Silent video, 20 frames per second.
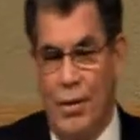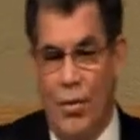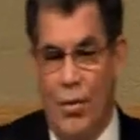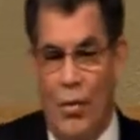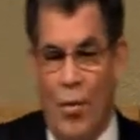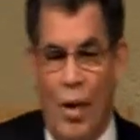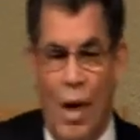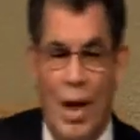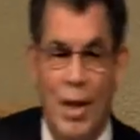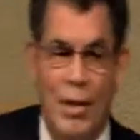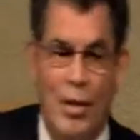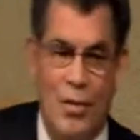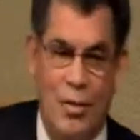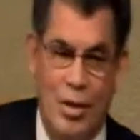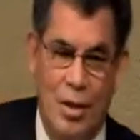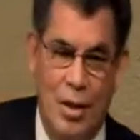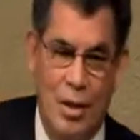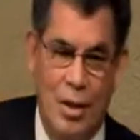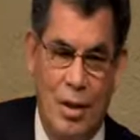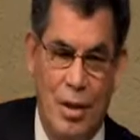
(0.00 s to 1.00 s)
Why don't
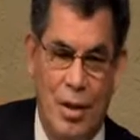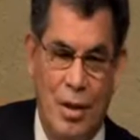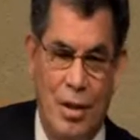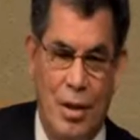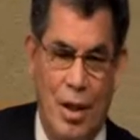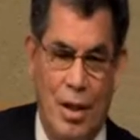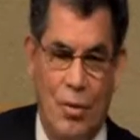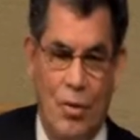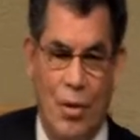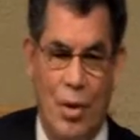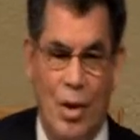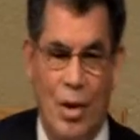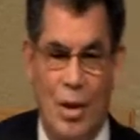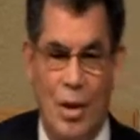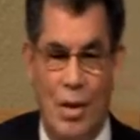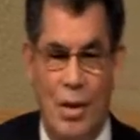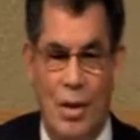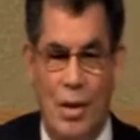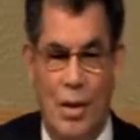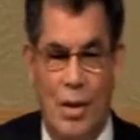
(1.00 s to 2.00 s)
they think that way?
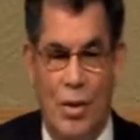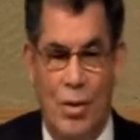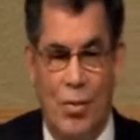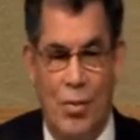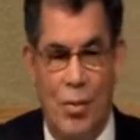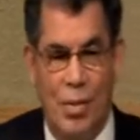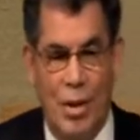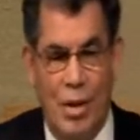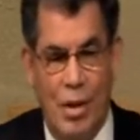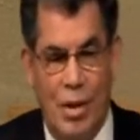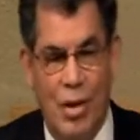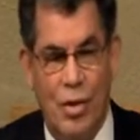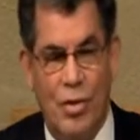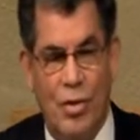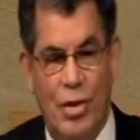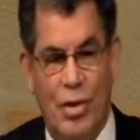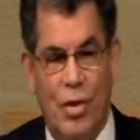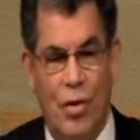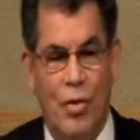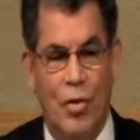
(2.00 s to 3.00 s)

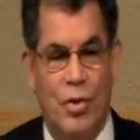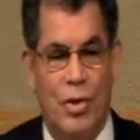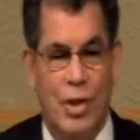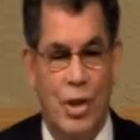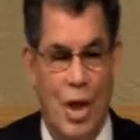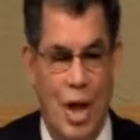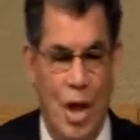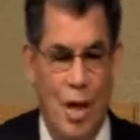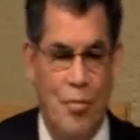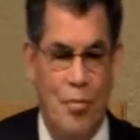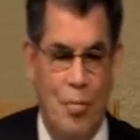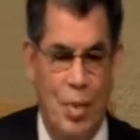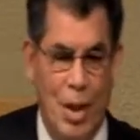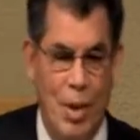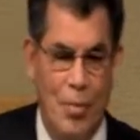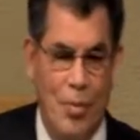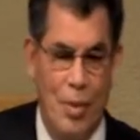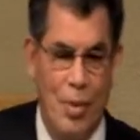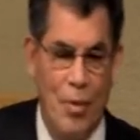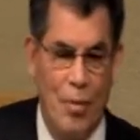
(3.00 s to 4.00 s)
Because those young
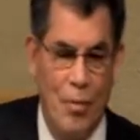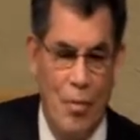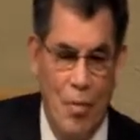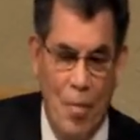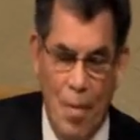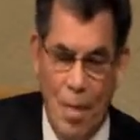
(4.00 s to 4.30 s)
people